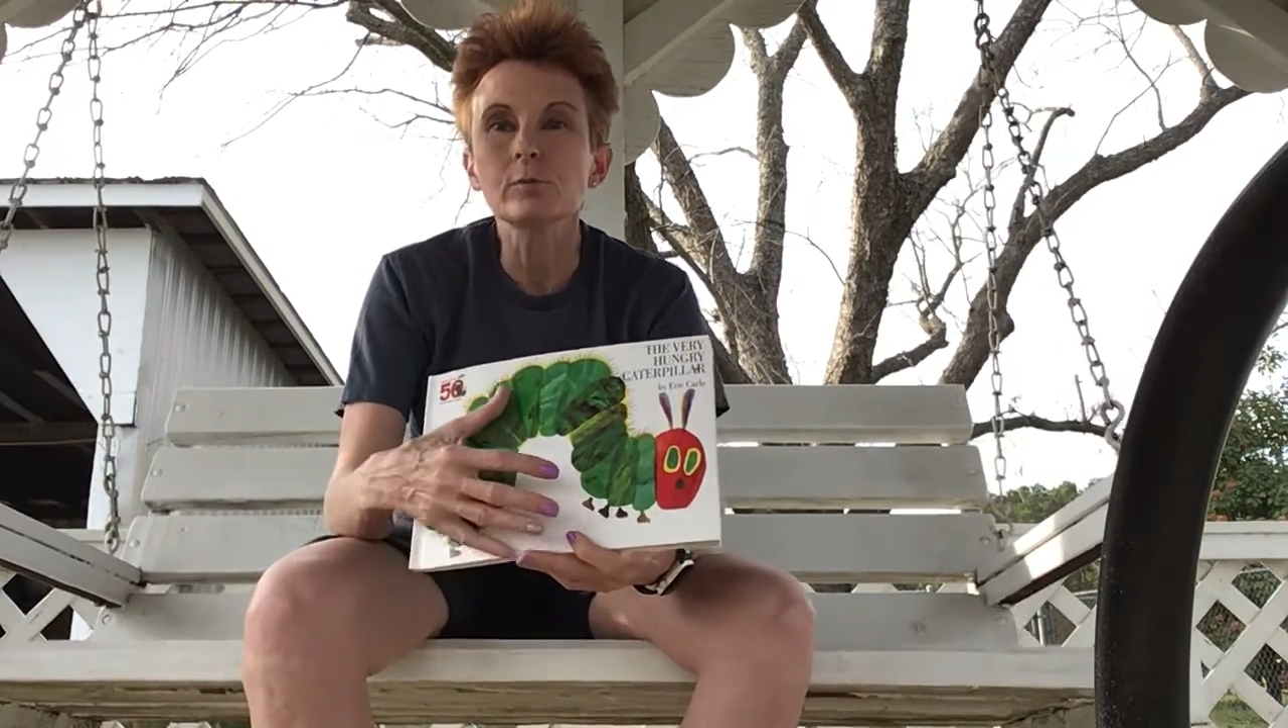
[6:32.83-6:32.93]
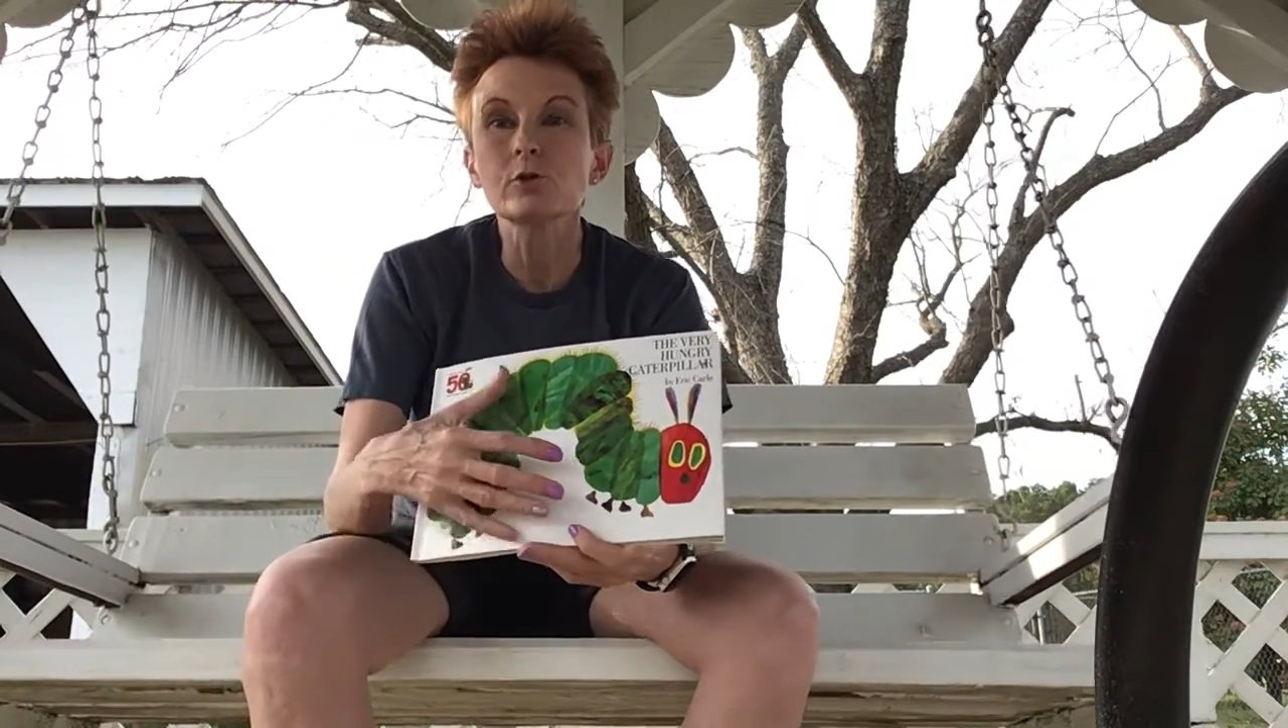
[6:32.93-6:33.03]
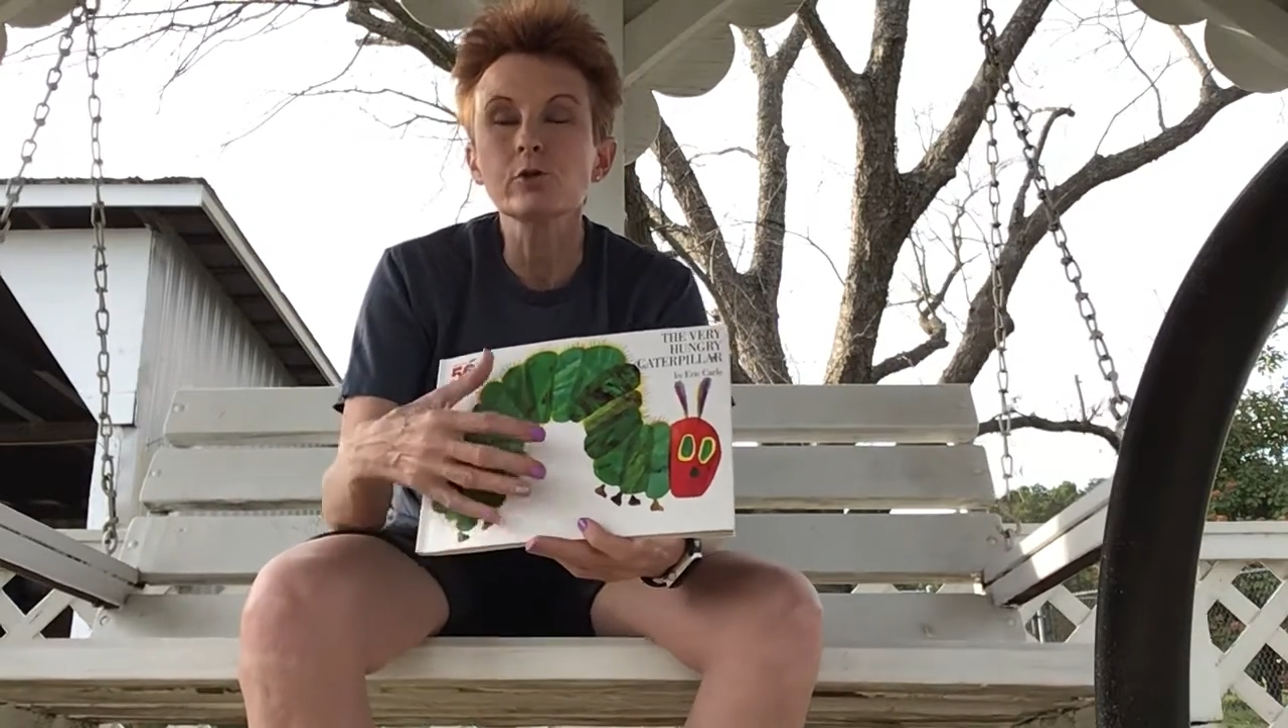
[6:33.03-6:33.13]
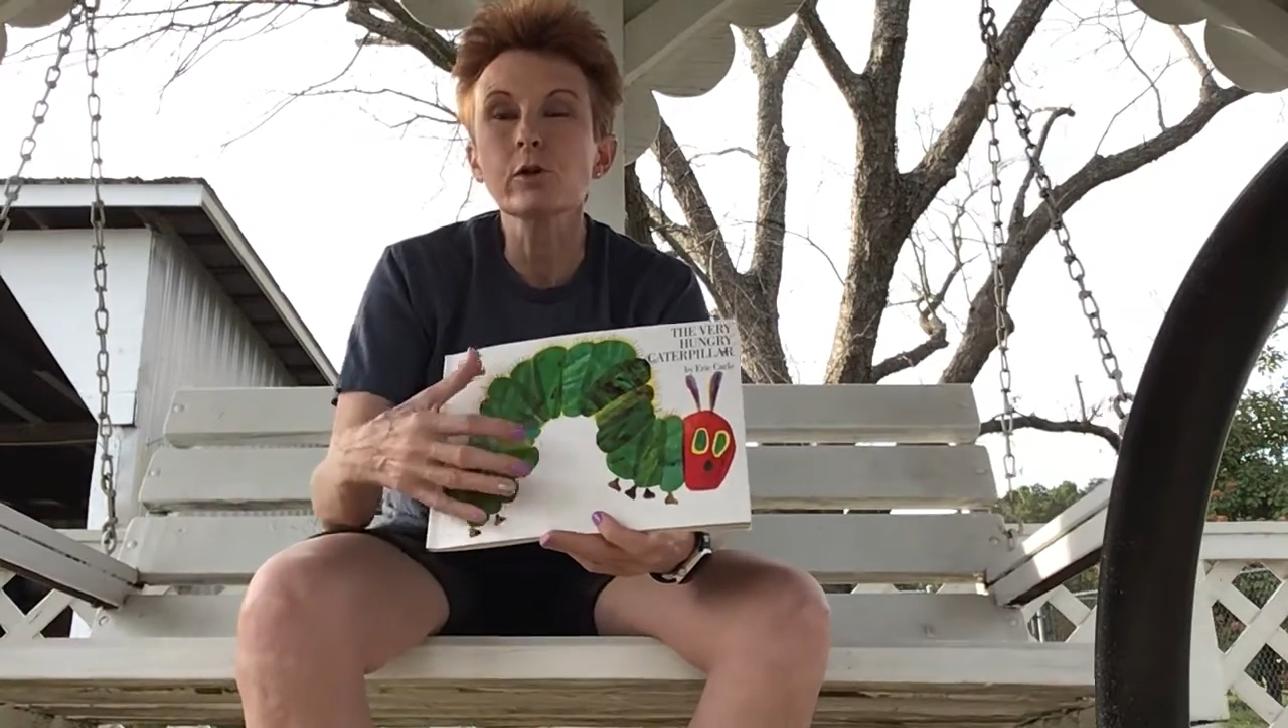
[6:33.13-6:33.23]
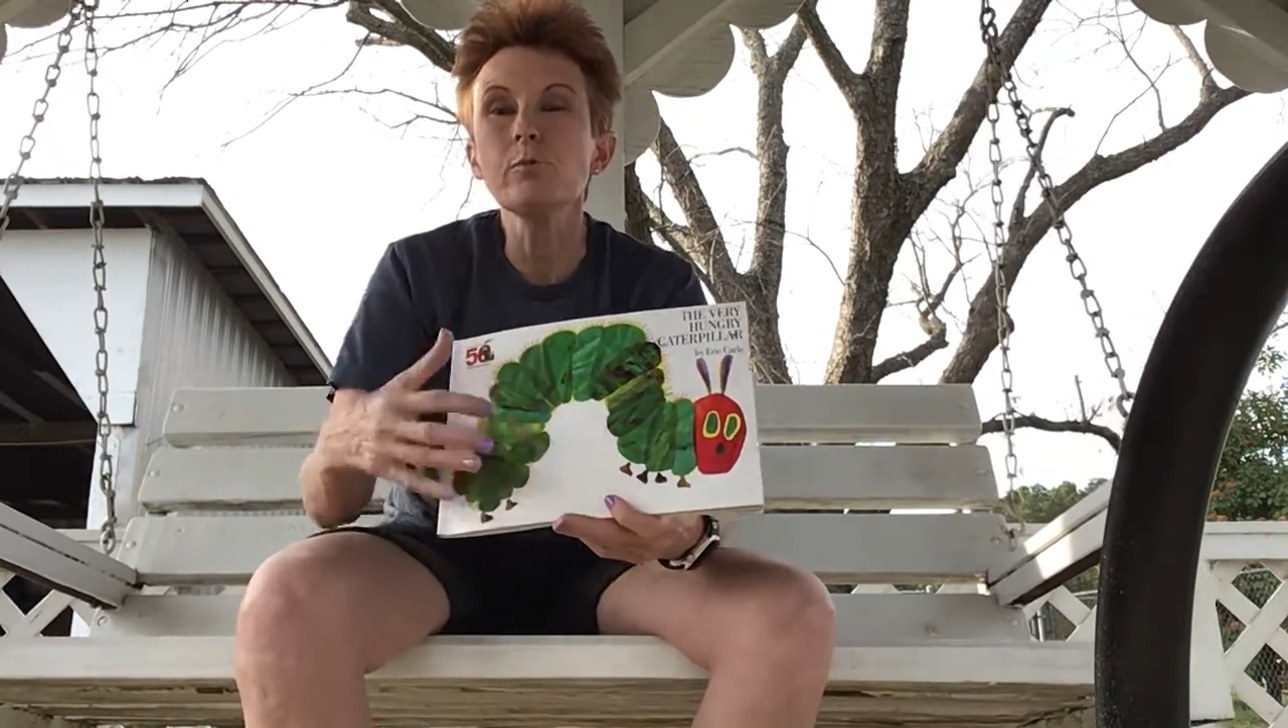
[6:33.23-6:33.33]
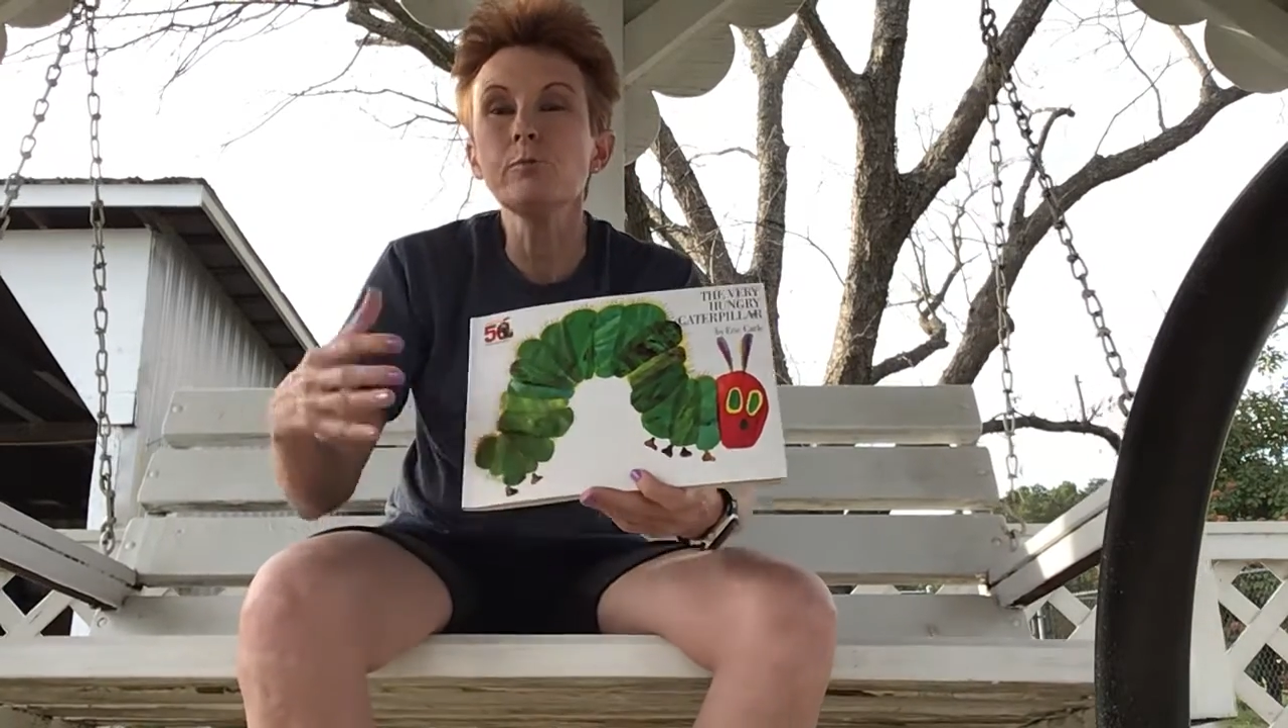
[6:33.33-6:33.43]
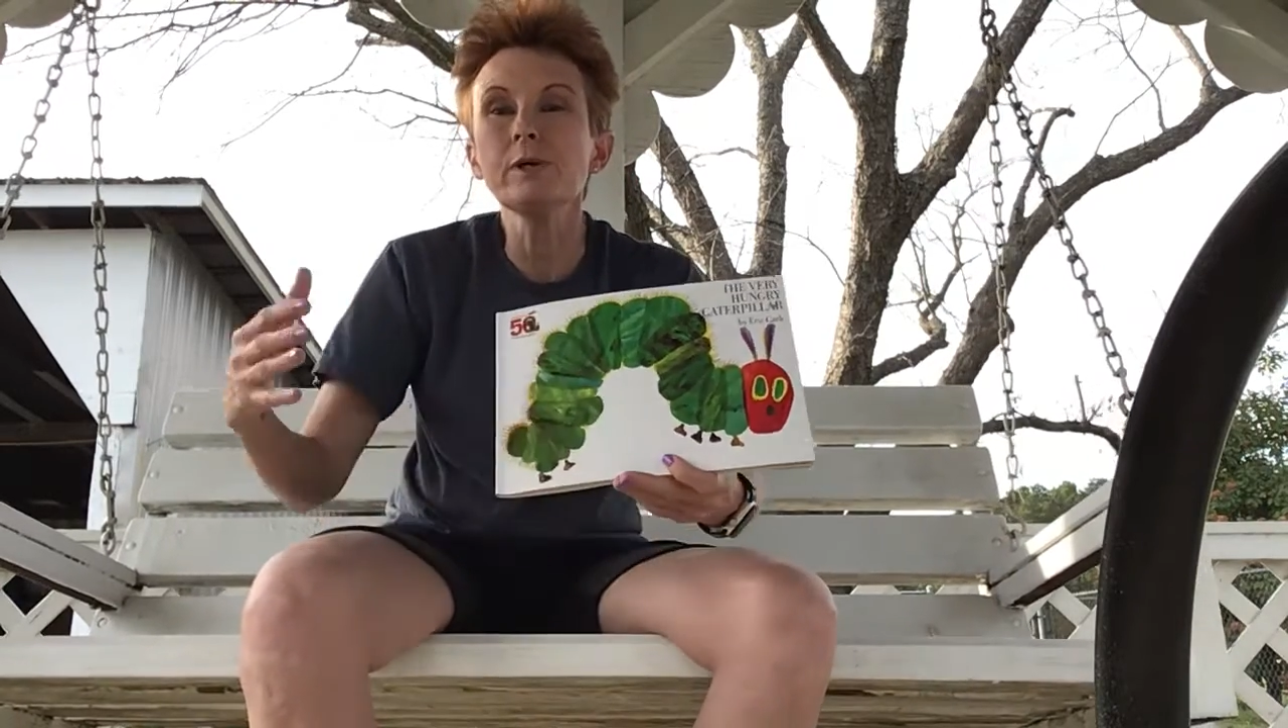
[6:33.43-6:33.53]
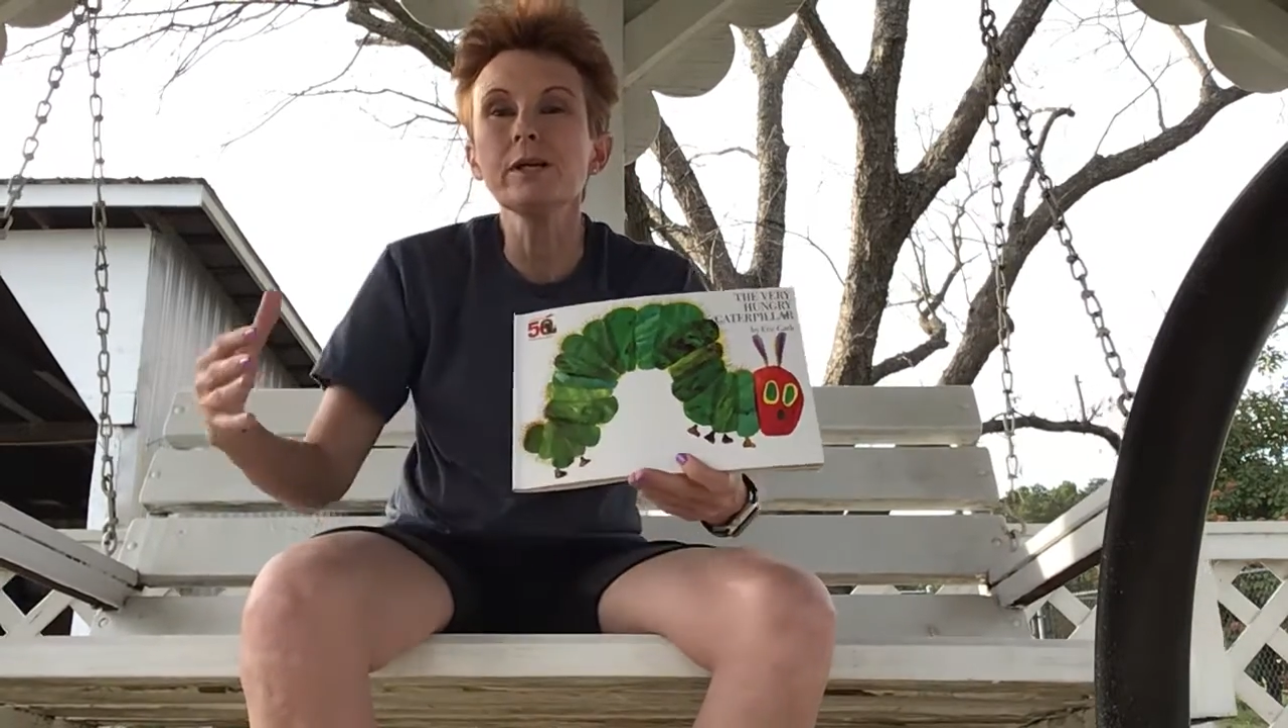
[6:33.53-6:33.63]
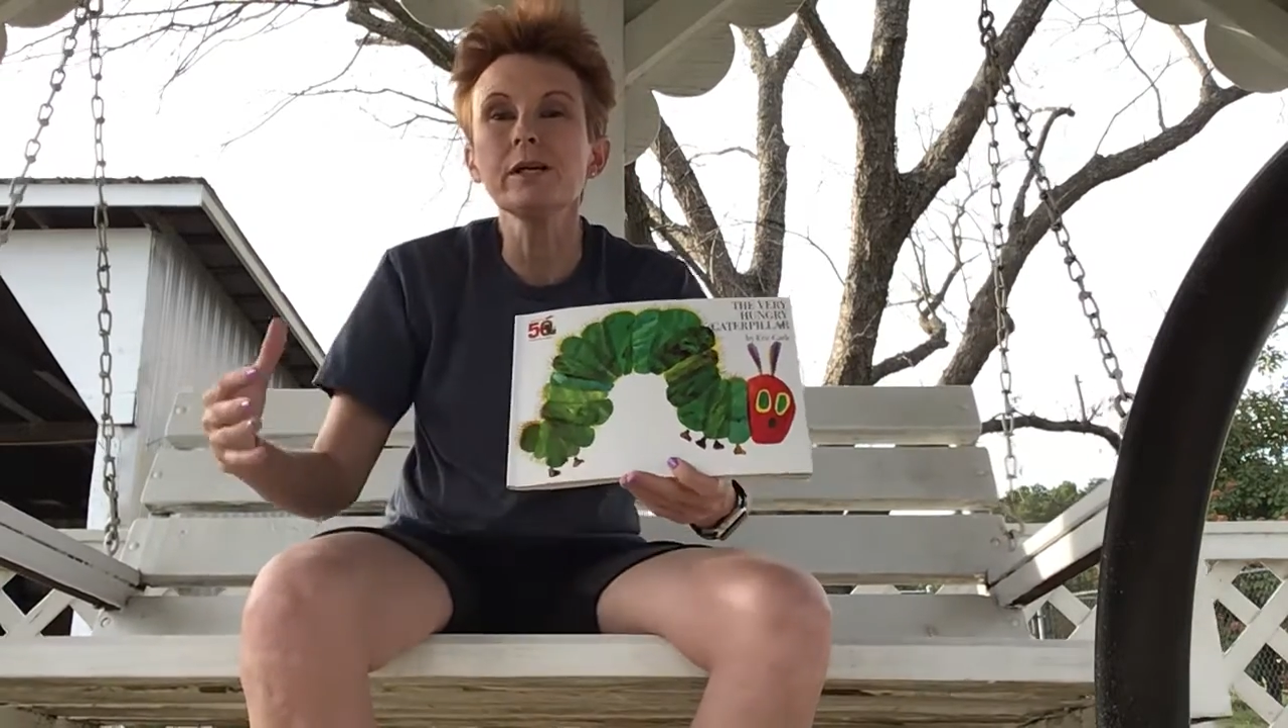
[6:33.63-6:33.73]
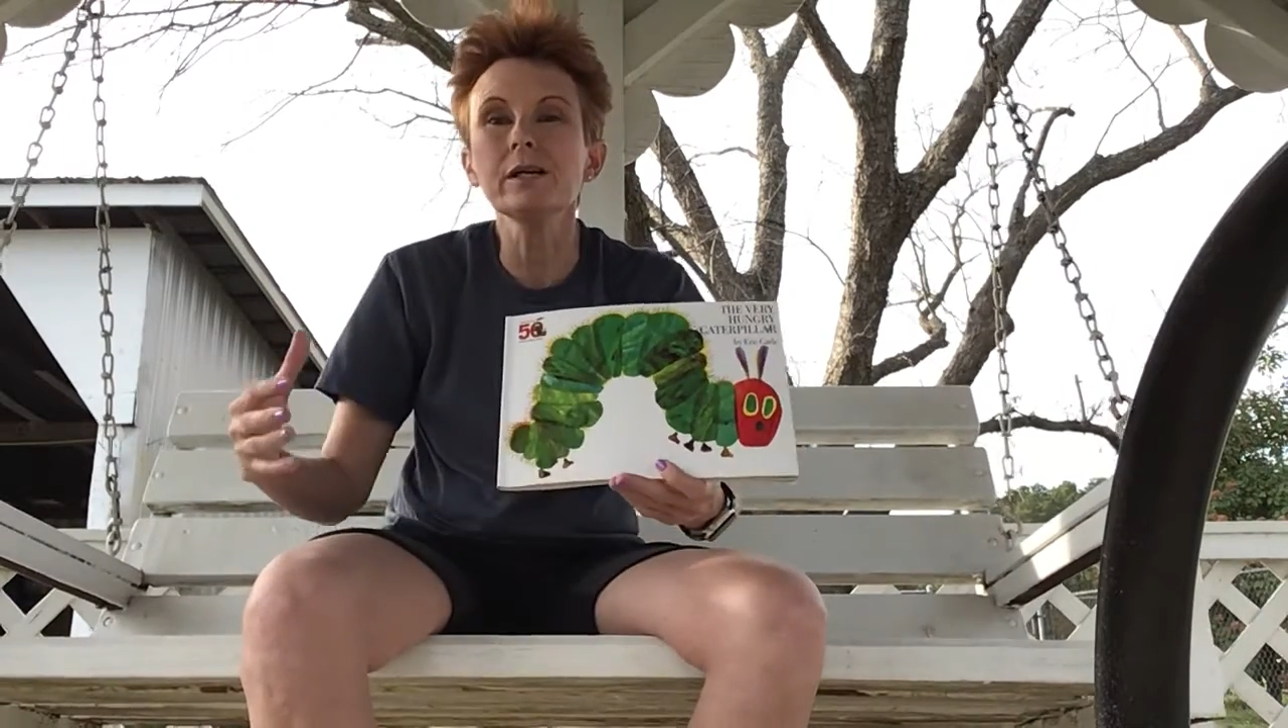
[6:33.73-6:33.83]
so
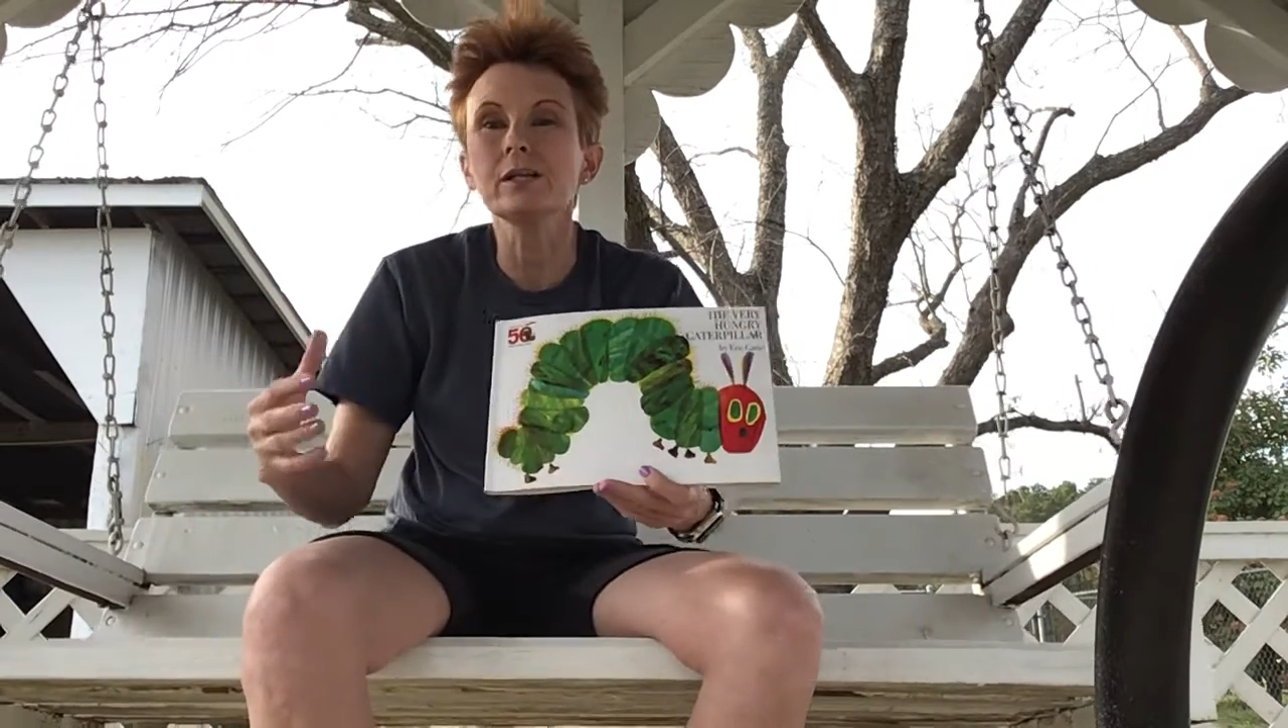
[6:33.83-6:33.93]
big